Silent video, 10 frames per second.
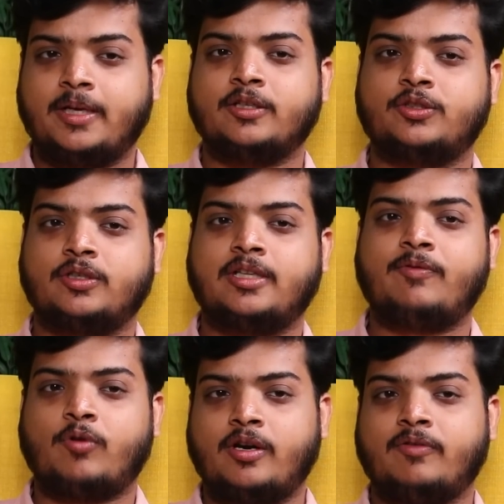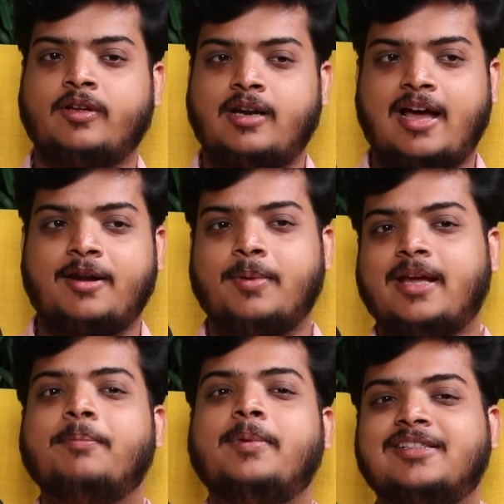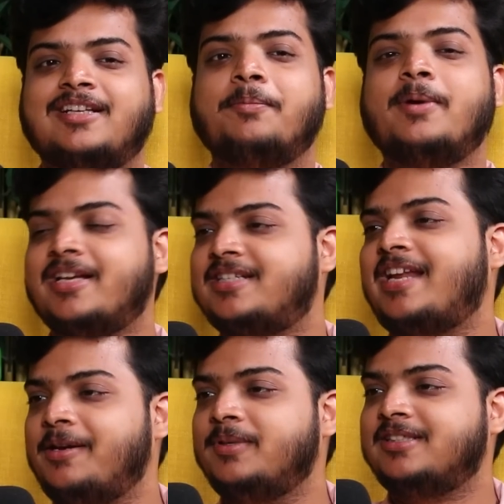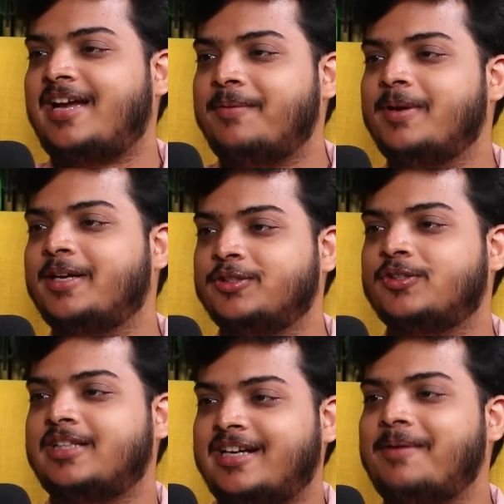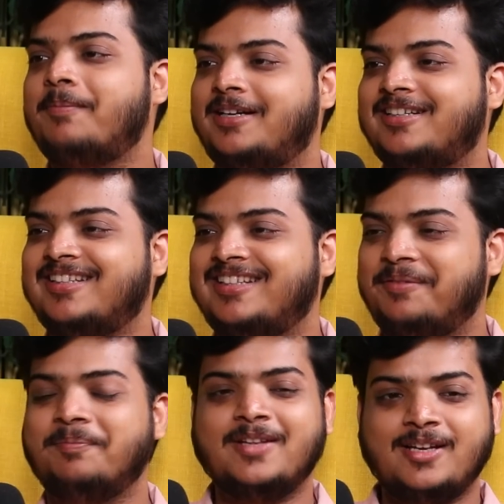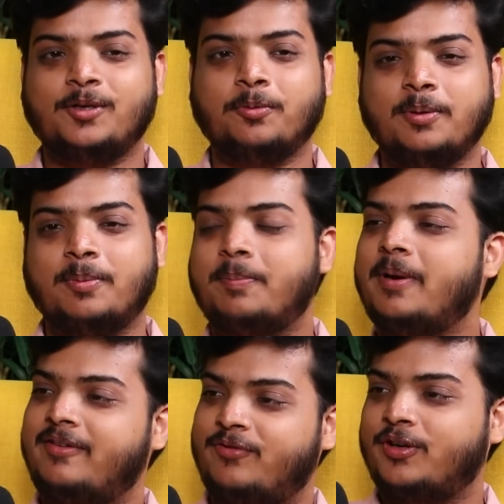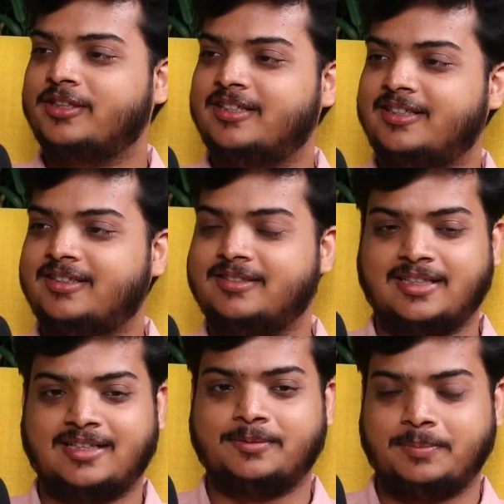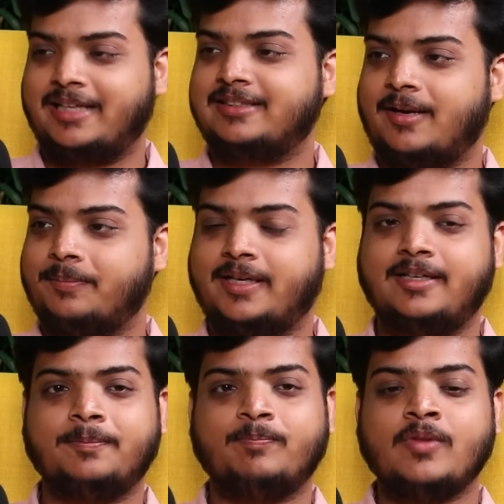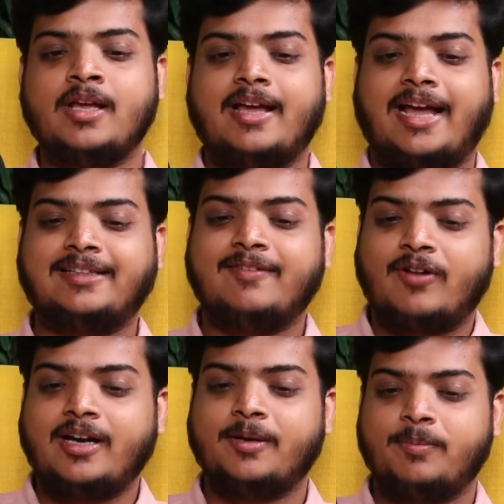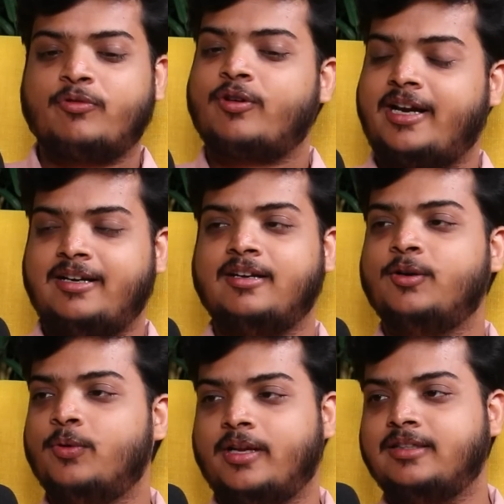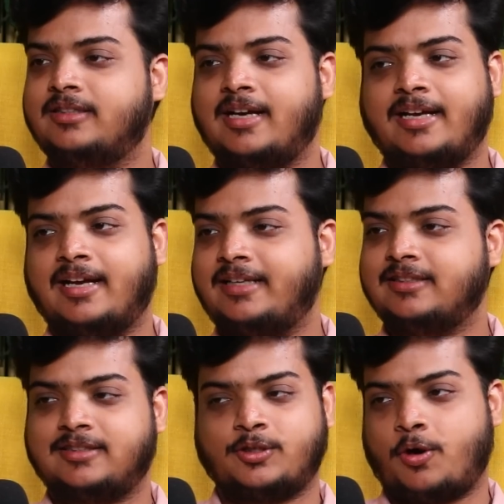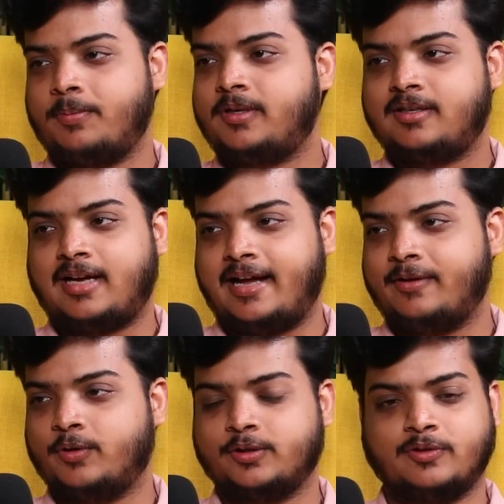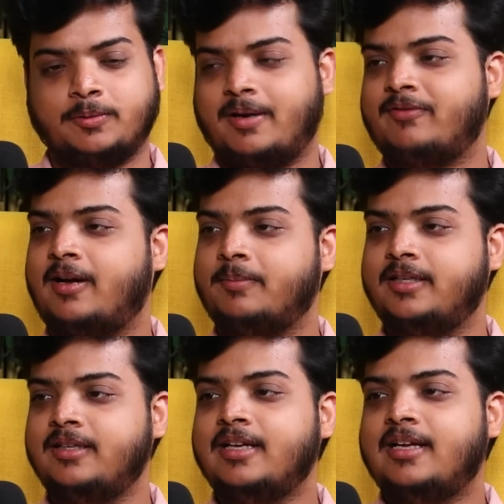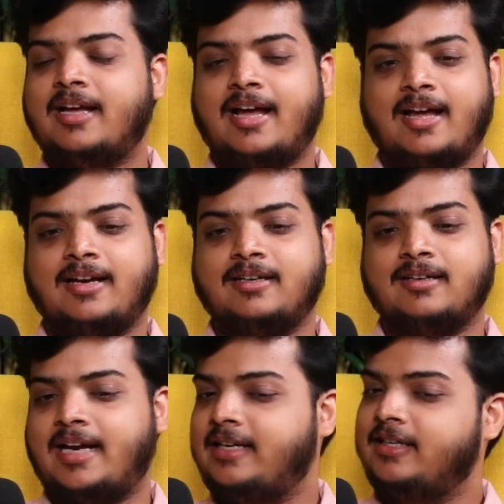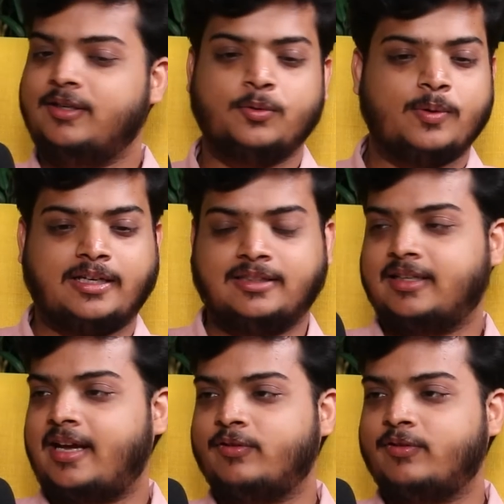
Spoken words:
making sure that whatever are my basically biggest enemies, I am making sure that I'm better than them to be prepared for the exam, right? And then 1 day before, I didn't do anything. I just stopped. I was with my family and I didn't do anything.